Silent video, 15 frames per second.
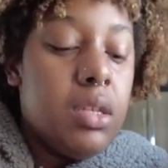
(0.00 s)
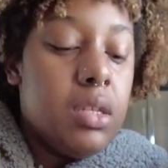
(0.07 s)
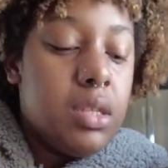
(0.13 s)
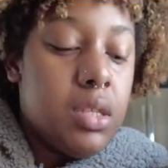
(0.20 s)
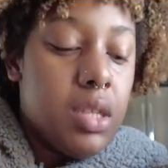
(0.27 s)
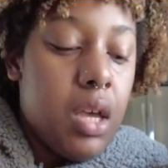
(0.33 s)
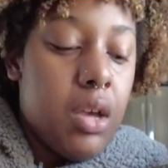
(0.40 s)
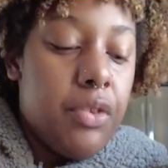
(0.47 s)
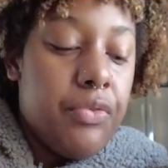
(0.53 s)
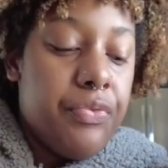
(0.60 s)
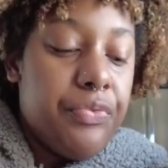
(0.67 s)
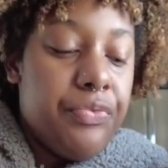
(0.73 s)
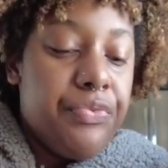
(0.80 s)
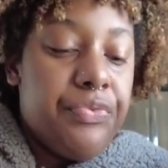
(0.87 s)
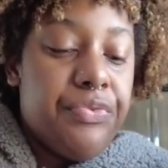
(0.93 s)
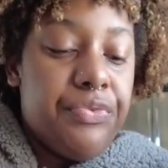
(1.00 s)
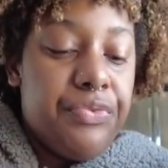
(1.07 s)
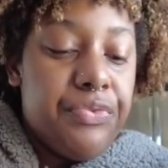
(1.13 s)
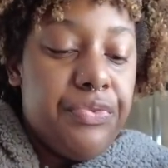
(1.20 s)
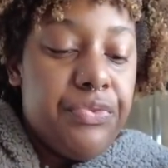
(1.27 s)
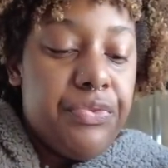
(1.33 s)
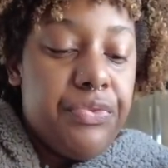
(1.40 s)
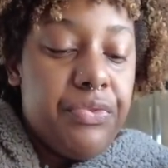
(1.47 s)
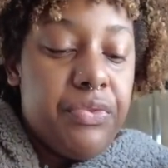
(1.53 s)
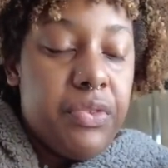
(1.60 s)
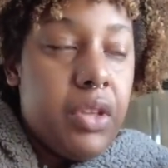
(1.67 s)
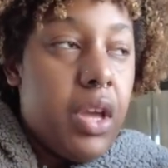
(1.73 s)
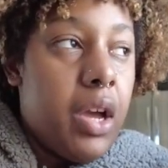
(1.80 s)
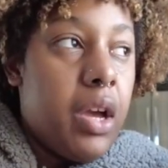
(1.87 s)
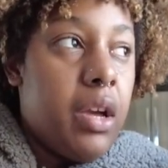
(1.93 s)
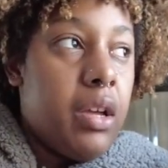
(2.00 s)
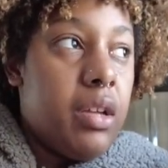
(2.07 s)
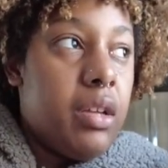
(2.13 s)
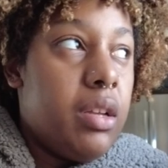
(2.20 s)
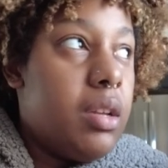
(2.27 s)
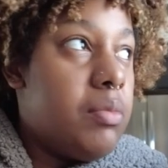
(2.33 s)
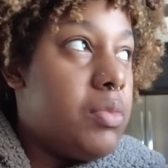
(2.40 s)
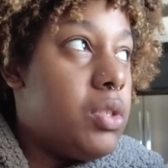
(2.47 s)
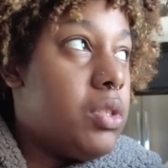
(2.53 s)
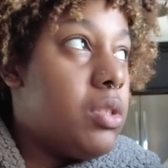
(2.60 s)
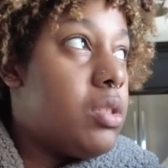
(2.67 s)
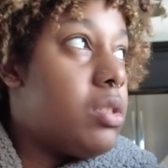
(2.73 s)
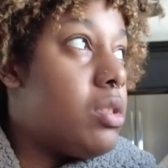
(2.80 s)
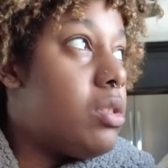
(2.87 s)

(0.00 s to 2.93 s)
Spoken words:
So yeah, I'm just